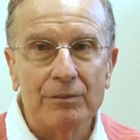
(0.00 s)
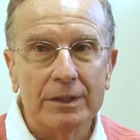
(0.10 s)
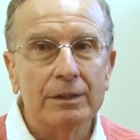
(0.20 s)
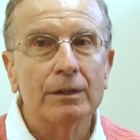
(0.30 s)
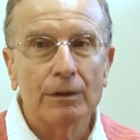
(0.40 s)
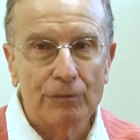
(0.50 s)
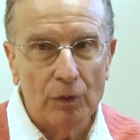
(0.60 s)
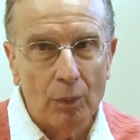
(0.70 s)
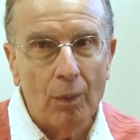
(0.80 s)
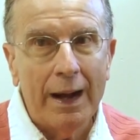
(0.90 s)
of it
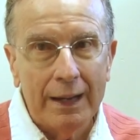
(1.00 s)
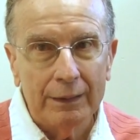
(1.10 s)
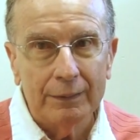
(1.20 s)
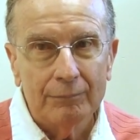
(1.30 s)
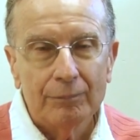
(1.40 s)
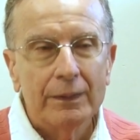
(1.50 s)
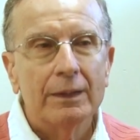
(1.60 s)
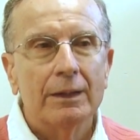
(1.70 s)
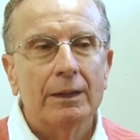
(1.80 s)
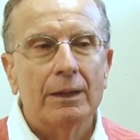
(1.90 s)
for a while.
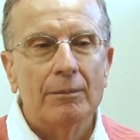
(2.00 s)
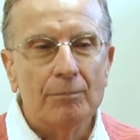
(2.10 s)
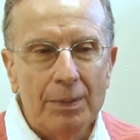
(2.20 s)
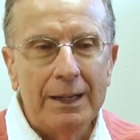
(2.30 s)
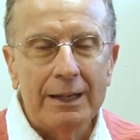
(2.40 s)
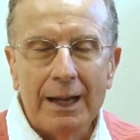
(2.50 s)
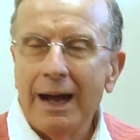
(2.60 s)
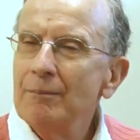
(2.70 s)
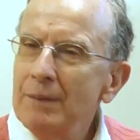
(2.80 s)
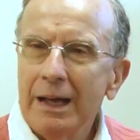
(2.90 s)
But
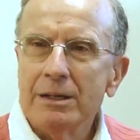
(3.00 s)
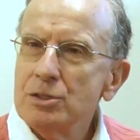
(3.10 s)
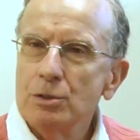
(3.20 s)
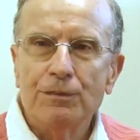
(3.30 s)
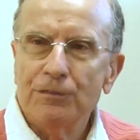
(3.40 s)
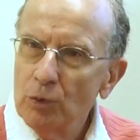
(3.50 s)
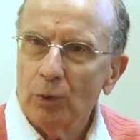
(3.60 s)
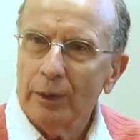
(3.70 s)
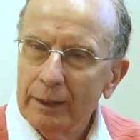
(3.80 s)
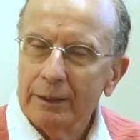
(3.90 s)
I'm not as
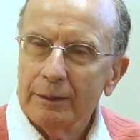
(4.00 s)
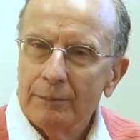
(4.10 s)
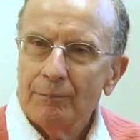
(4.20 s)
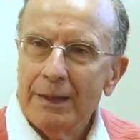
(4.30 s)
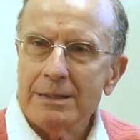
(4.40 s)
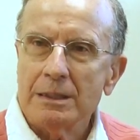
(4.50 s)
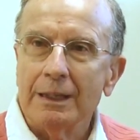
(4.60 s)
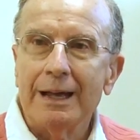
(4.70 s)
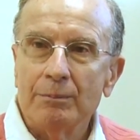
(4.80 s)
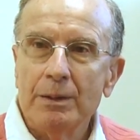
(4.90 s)
euphoric as a
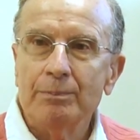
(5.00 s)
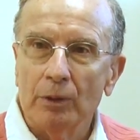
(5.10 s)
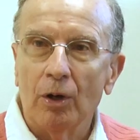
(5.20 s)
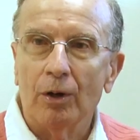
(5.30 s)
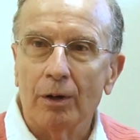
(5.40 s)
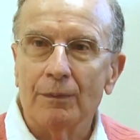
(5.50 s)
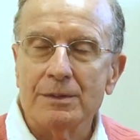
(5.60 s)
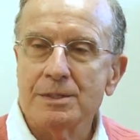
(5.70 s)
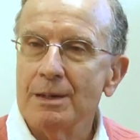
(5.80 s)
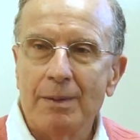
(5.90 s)
lot of people are
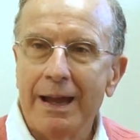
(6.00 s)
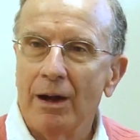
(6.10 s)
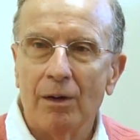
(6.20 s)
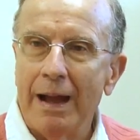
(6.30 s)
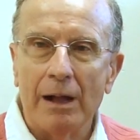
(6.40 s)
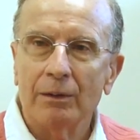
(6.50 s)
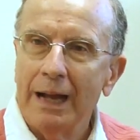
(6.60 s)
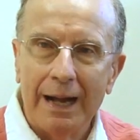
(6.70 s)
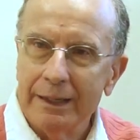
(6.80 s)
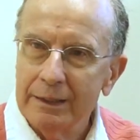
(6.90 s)
that somehow
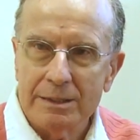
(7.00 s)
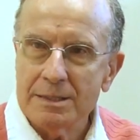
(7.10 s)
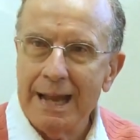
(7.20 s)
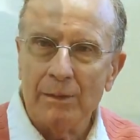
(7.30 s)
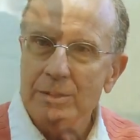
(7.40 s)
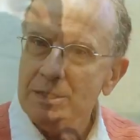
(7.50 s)
Al-Qaeda is now